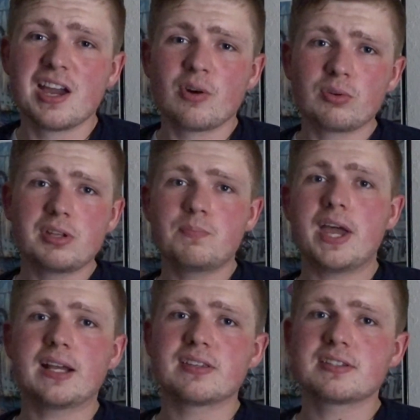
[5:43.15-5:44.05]
Really
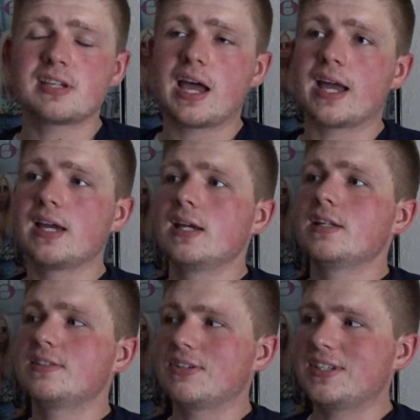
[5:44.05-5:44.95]
begging this guy
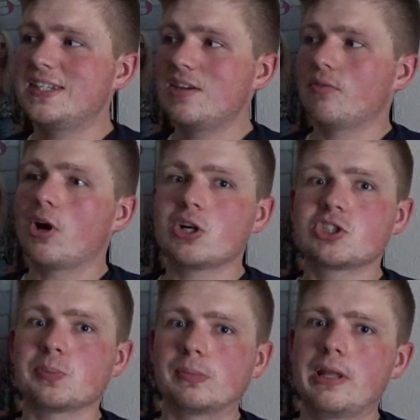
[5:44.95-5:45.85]
to give her
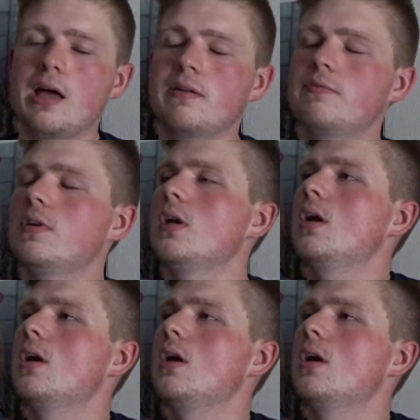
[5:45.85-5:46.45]
some love.